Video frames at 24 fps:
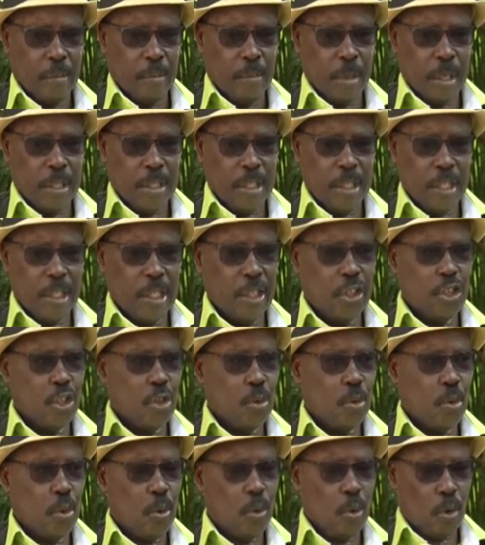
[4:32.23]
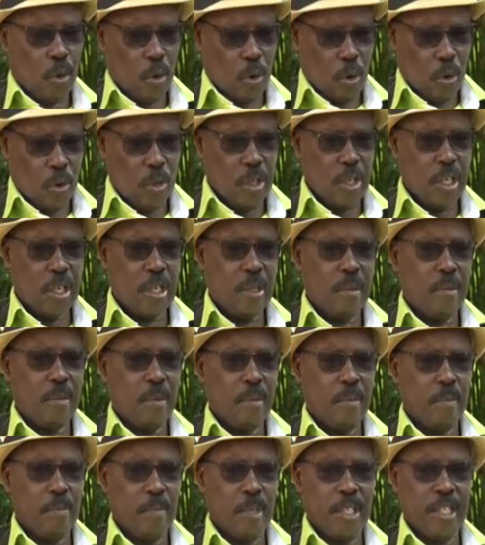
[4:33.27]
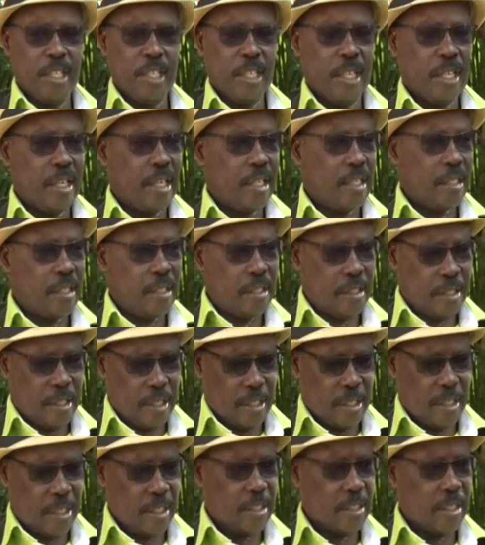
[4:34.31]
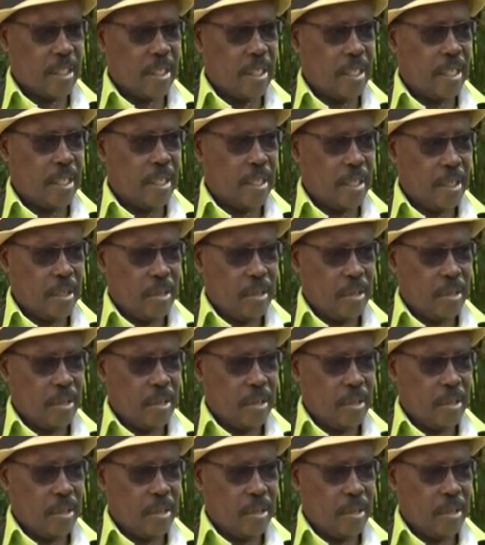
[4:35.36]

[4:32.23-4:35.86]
but it will only be taken seriously